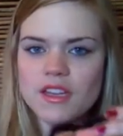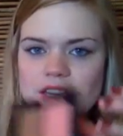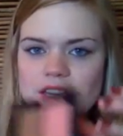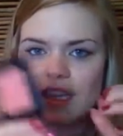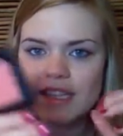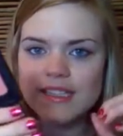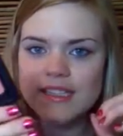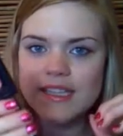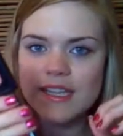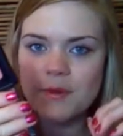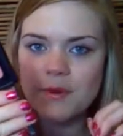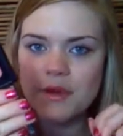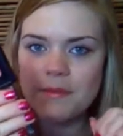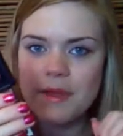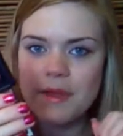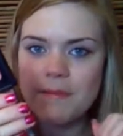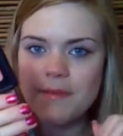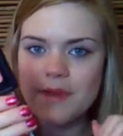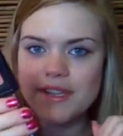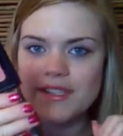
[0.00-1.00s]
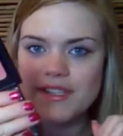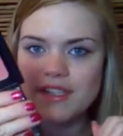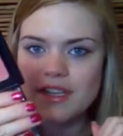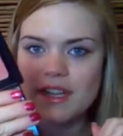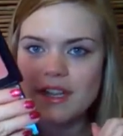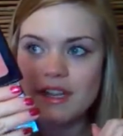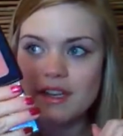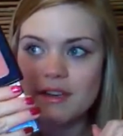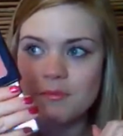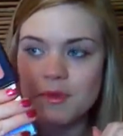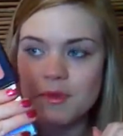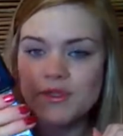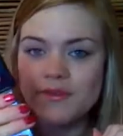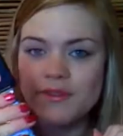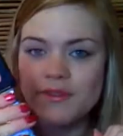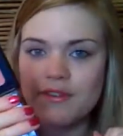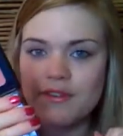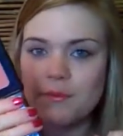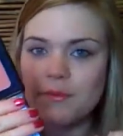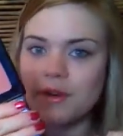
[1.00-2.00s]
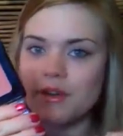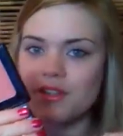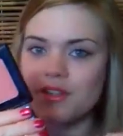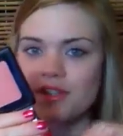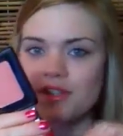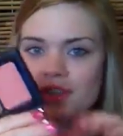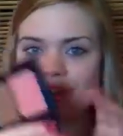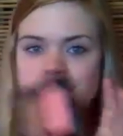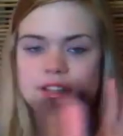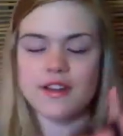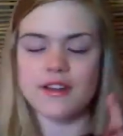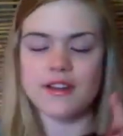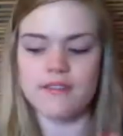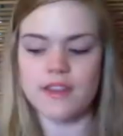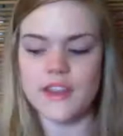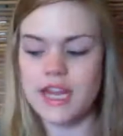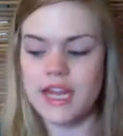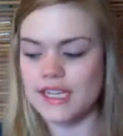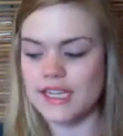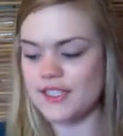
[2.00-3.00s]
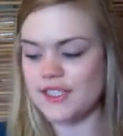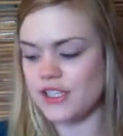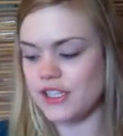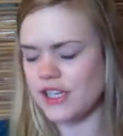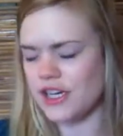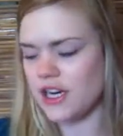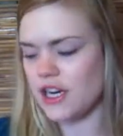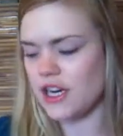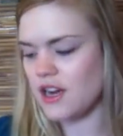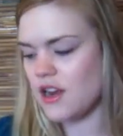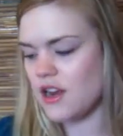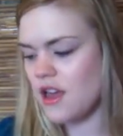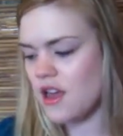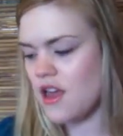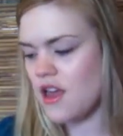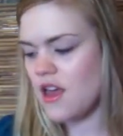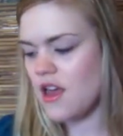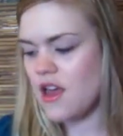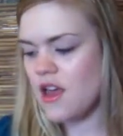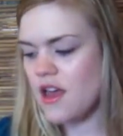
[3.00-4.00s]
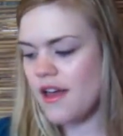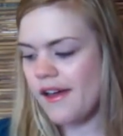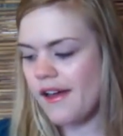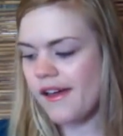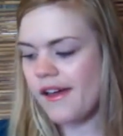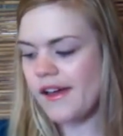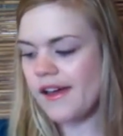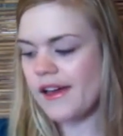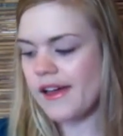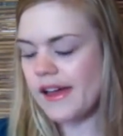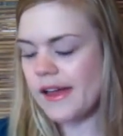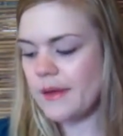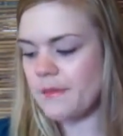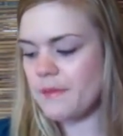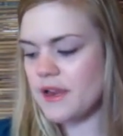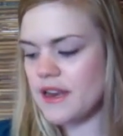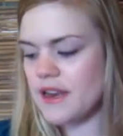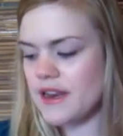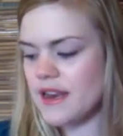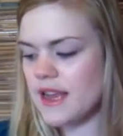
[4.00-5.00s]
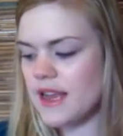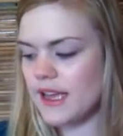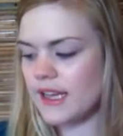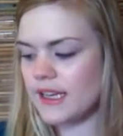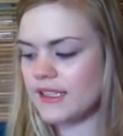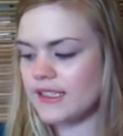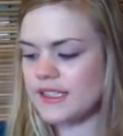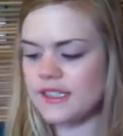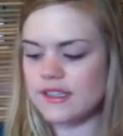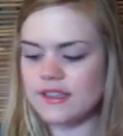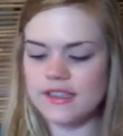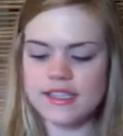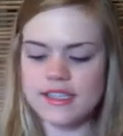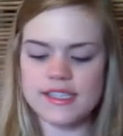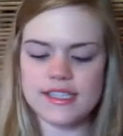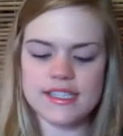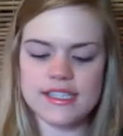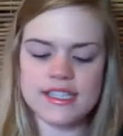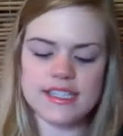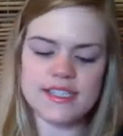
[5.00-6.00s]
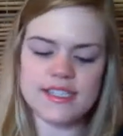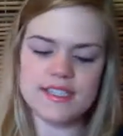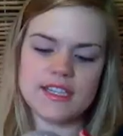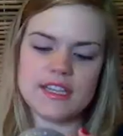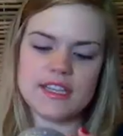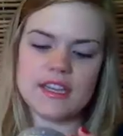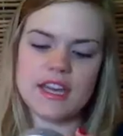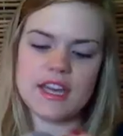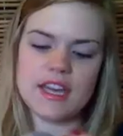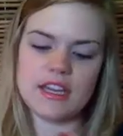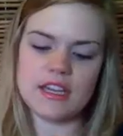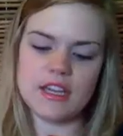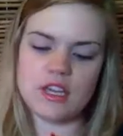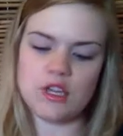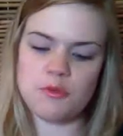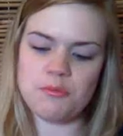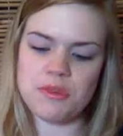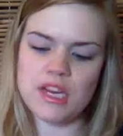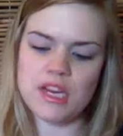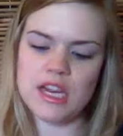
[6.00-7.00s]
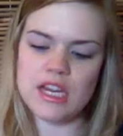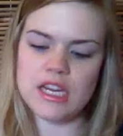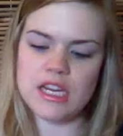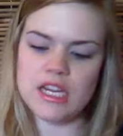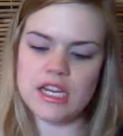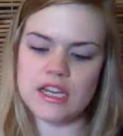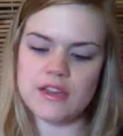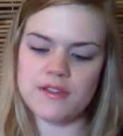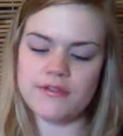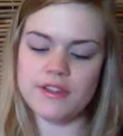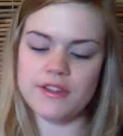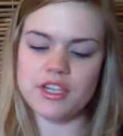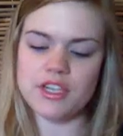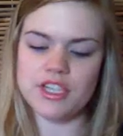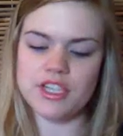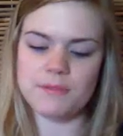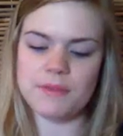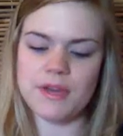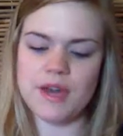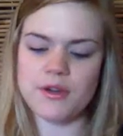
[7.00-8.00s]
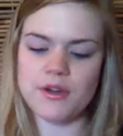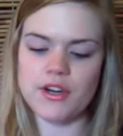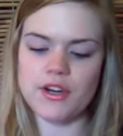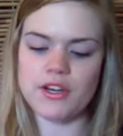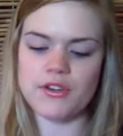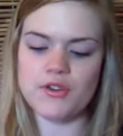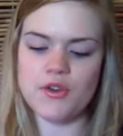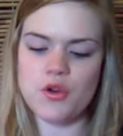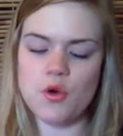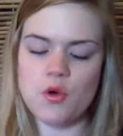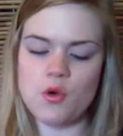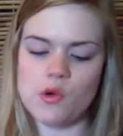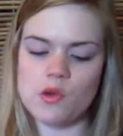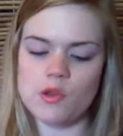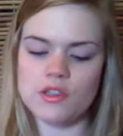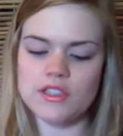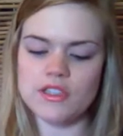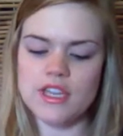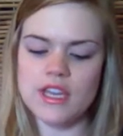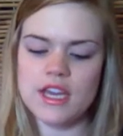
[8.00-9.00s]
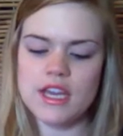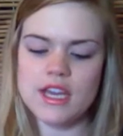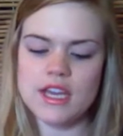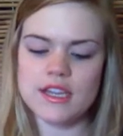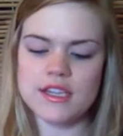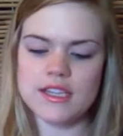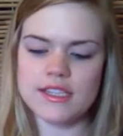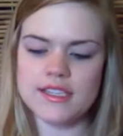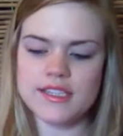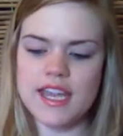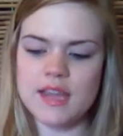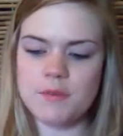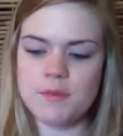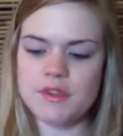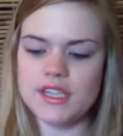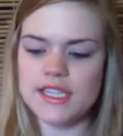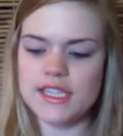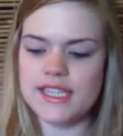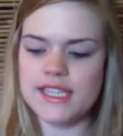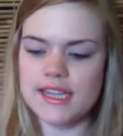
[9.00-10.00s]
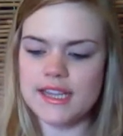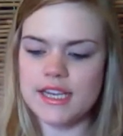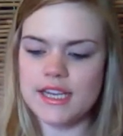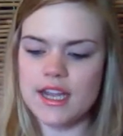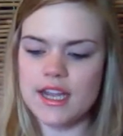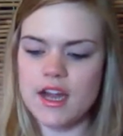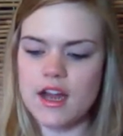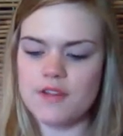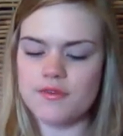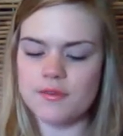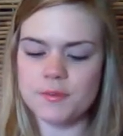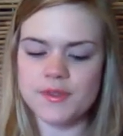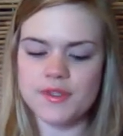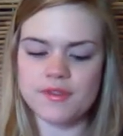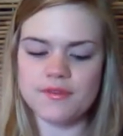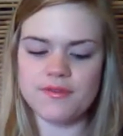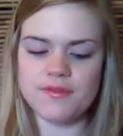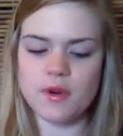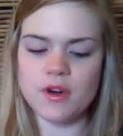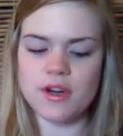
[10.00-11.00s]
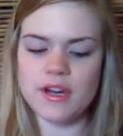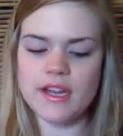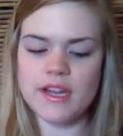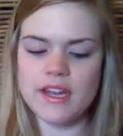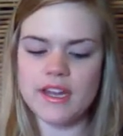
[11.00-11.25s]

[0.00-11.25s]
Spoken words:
Easily one of my best and most favorite purchases of last year. Next, this is the Stila Illuminating Finishing Powder in Gold. This came with a set that I got from Sephora.